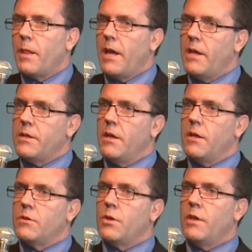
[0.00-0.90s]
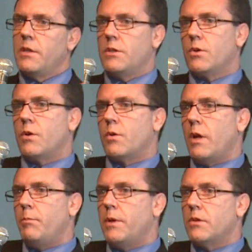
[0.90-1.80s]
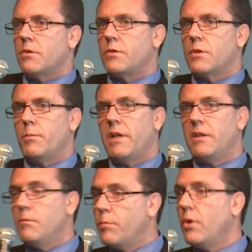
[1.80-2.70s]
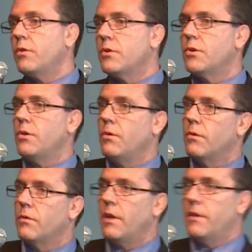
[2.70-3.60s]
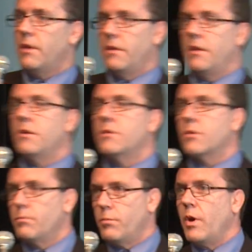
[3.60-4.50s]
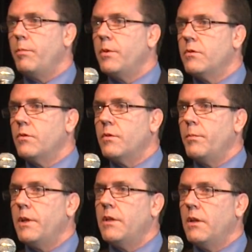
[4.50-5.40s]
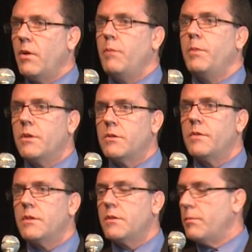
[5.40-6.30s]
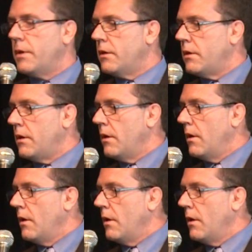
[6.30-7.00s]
And so that there's great periods of stability, and both are true, that there's great periods of stability and great periods of instability.